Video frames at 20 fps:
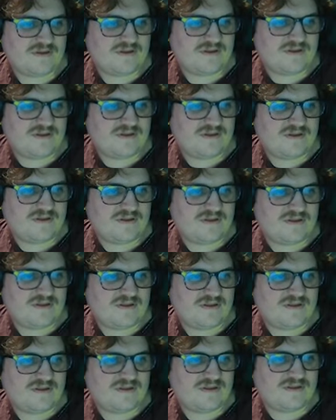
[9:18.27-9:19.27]

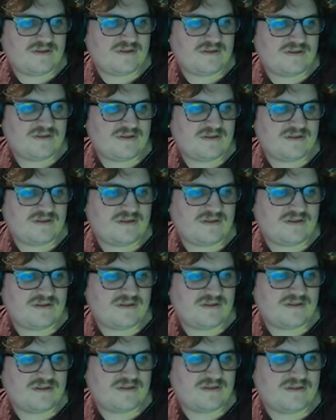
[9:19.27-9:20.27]

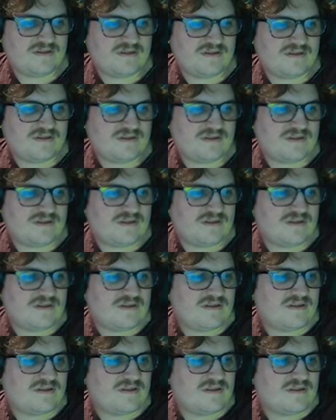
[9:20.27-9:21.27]

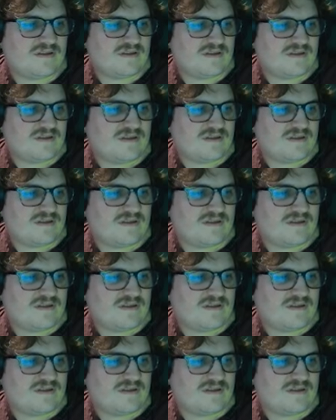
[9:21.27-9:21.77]
No one is speaking in this clip.